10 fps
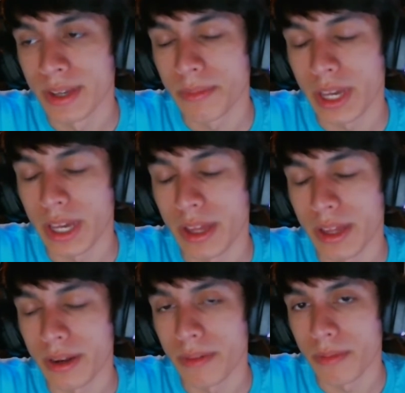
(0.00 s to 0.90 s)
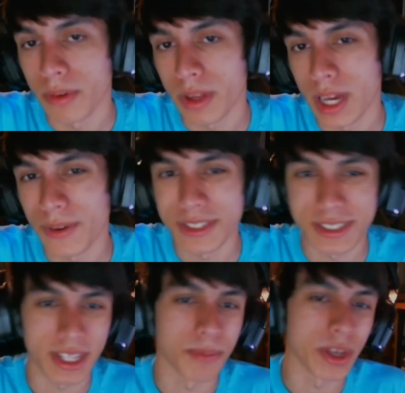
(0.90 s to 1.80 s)
And I want to
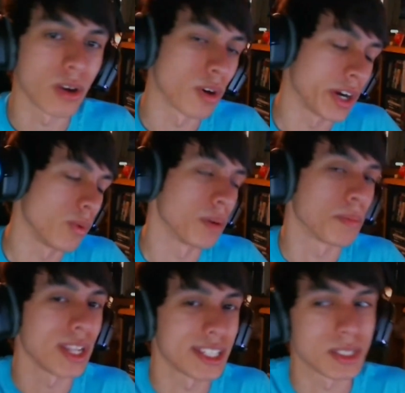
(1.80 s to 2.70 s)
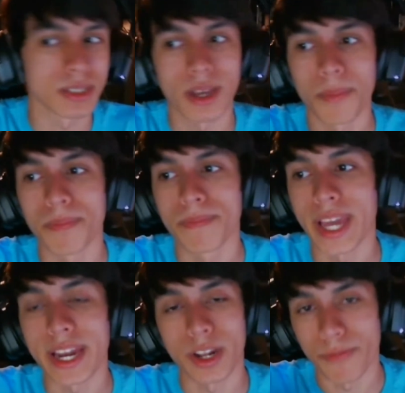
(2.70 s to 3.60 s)
say like being a worrywart plus
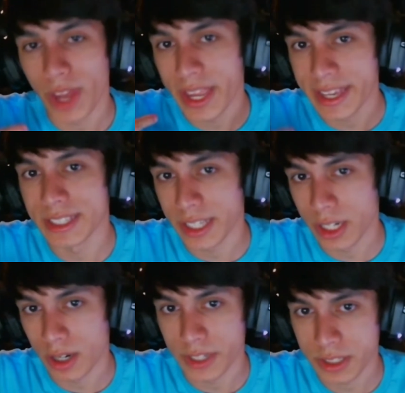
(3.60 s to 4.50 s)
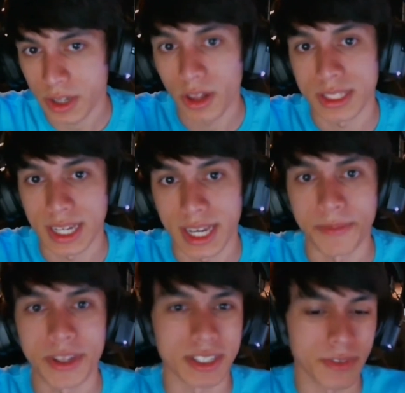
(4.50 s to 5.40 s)
getting easily nervous all the time,
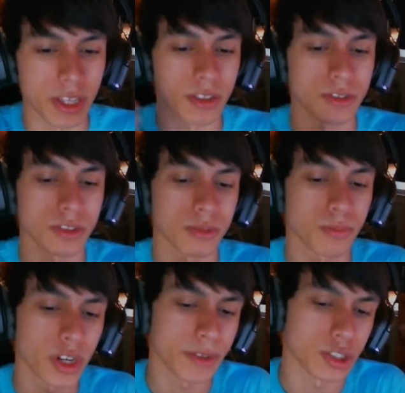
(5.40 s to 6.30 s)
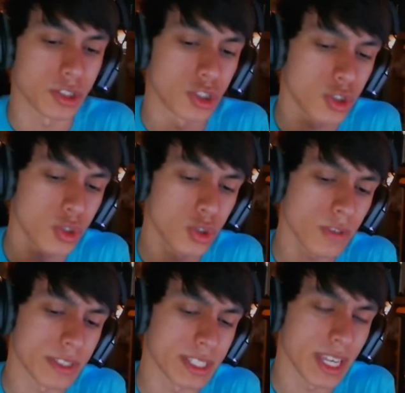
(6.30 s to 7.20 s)
because I feel like those are pretty much 2
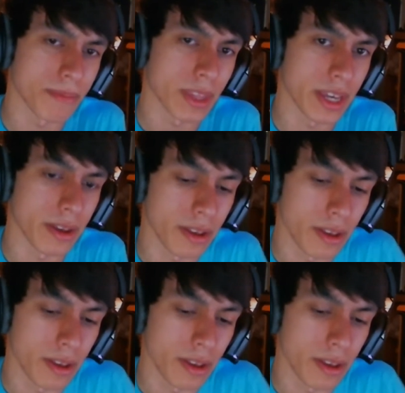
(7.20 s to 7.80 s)
of the same thing.